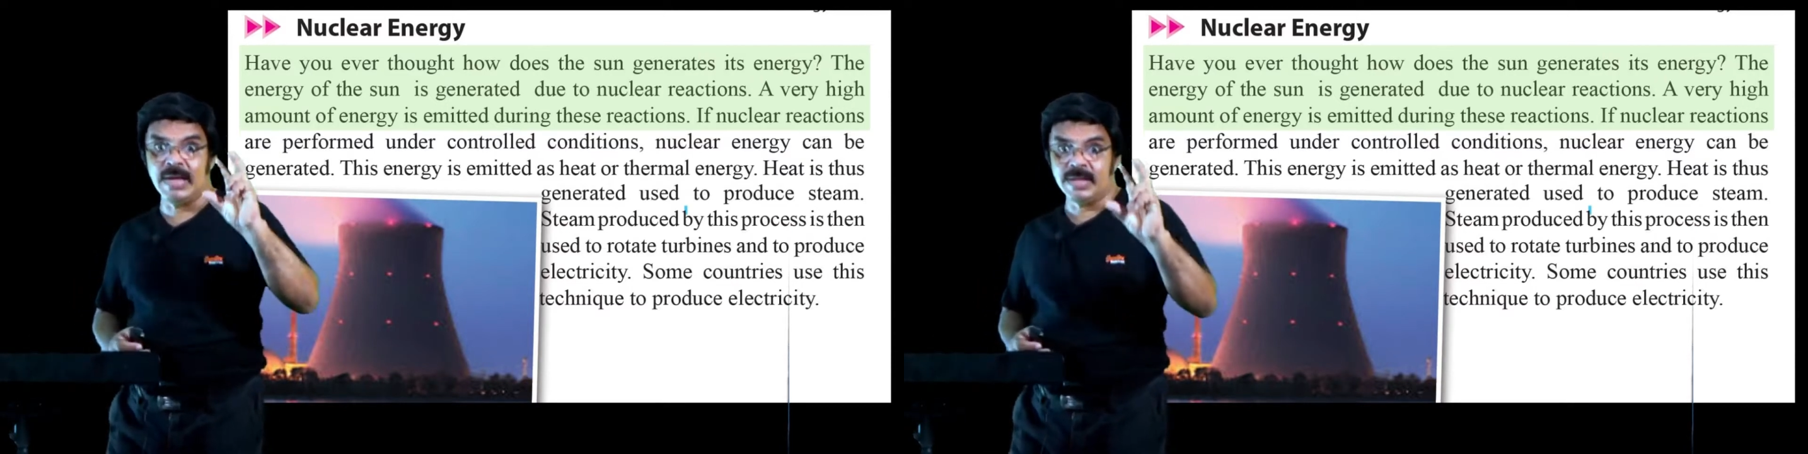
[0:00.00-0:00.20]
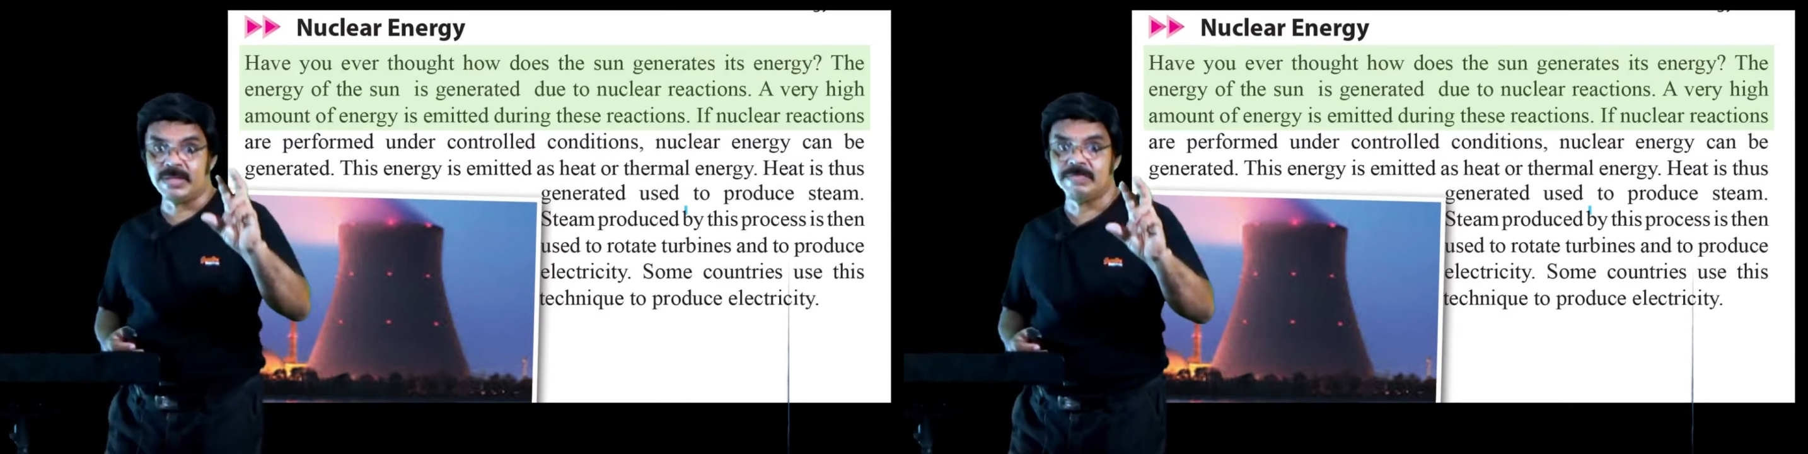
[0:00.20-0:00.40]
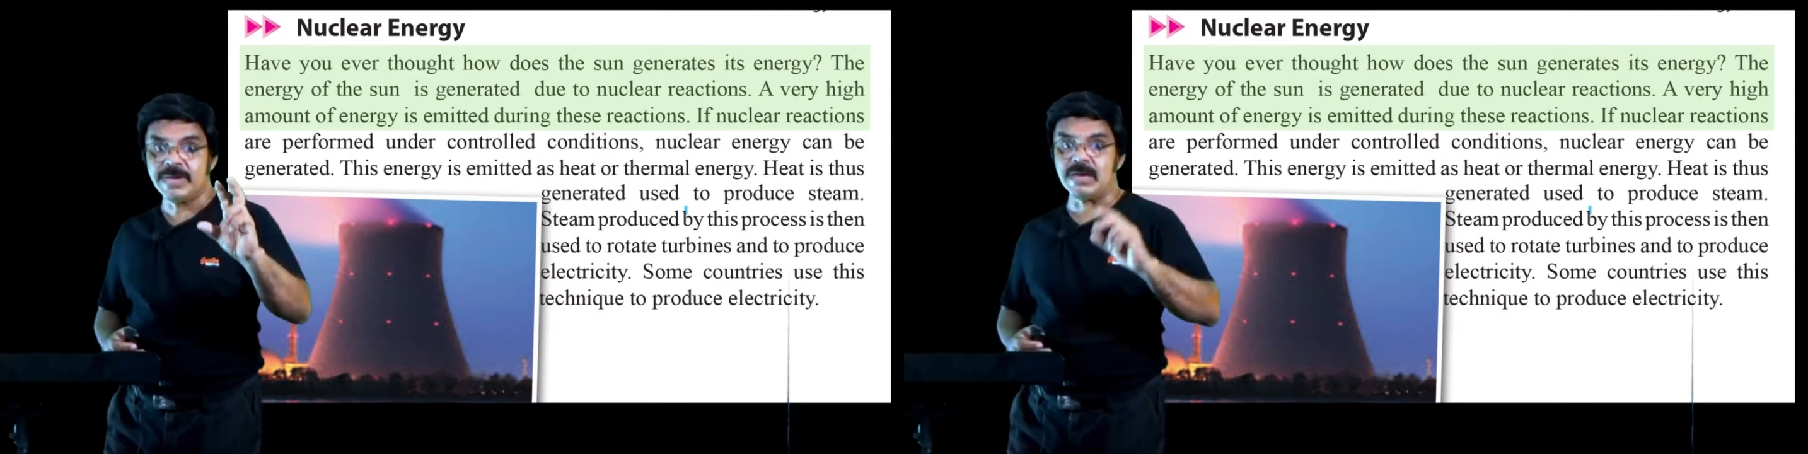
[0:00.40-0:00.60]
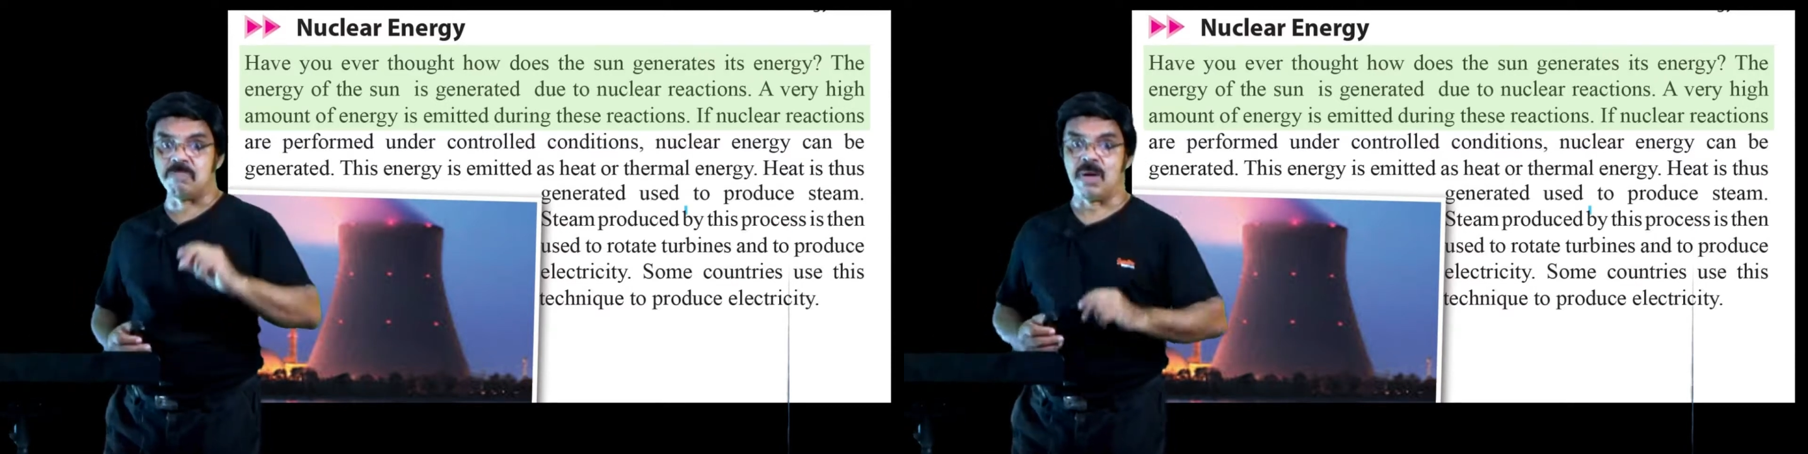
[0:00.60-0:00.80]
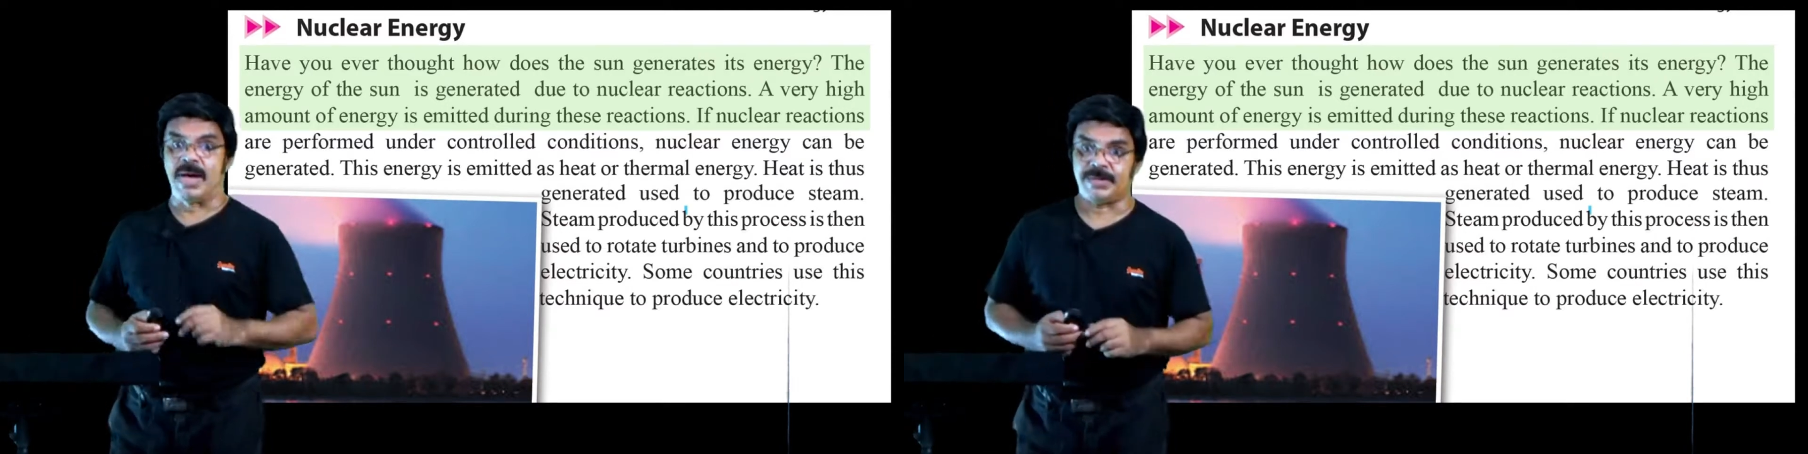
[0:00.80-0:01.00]
middle
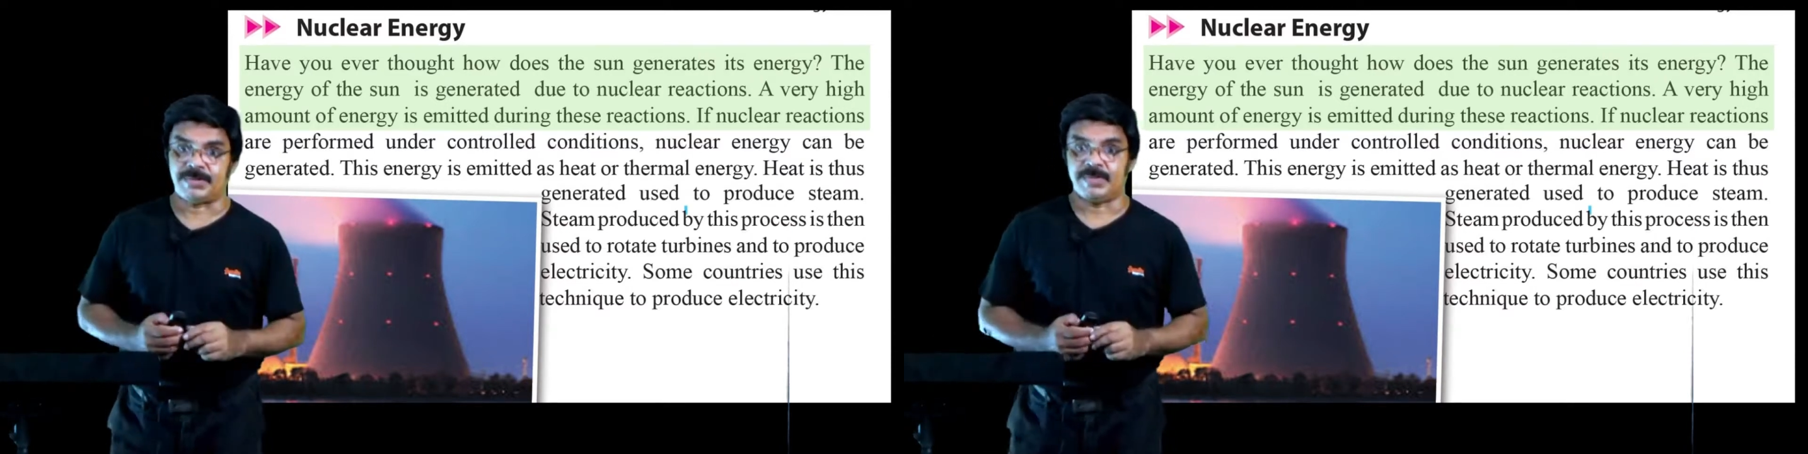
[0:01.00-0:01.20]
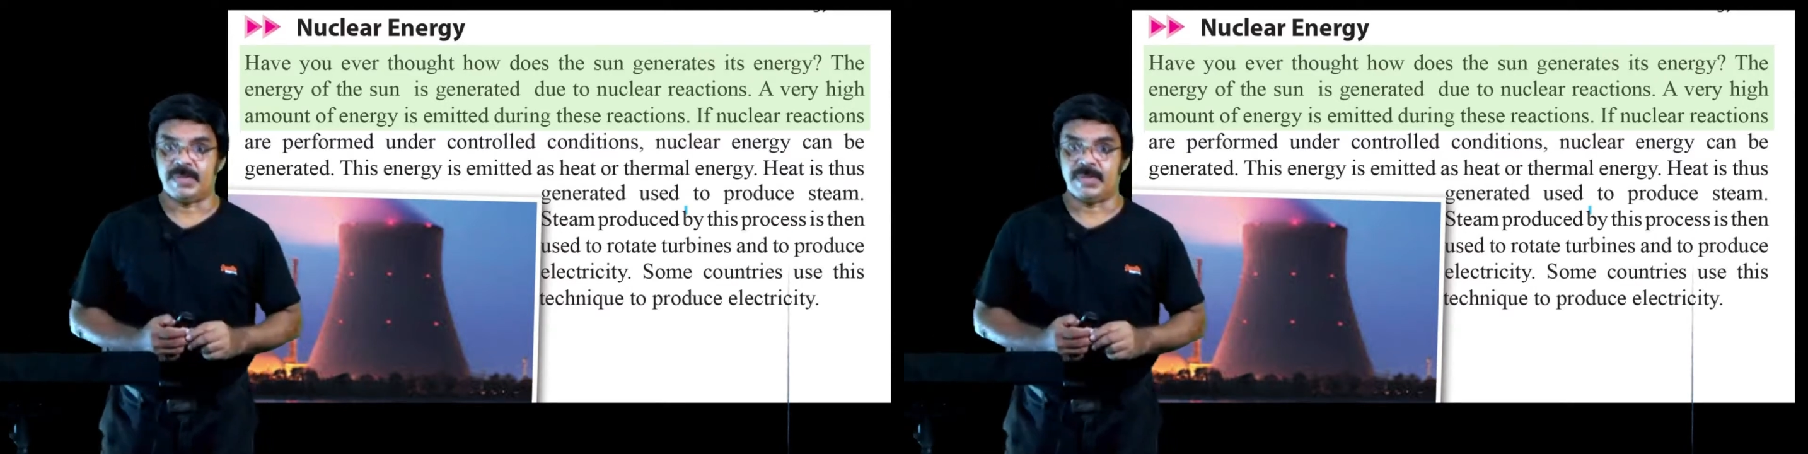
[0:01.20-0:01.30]
part.